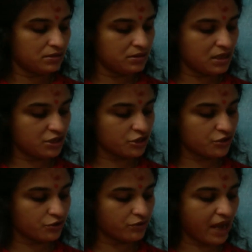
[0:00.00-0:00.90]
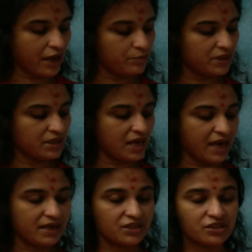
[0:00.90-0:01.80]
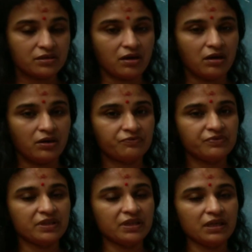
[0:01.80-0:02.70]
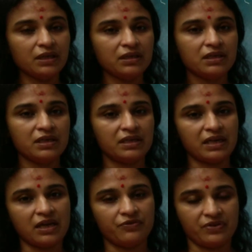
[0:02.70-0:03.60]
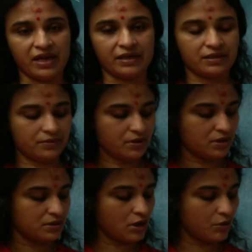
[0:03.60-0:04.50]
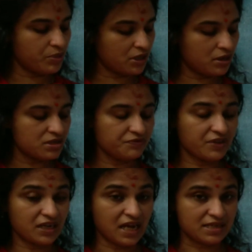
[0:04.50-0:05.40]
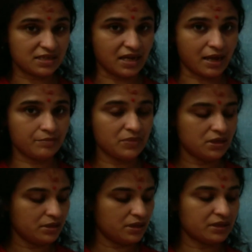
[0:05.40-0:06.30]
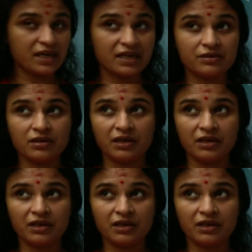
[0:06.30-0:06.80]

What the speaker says: this should have been the direction of the ray of light. Now because of the glass slab, it gets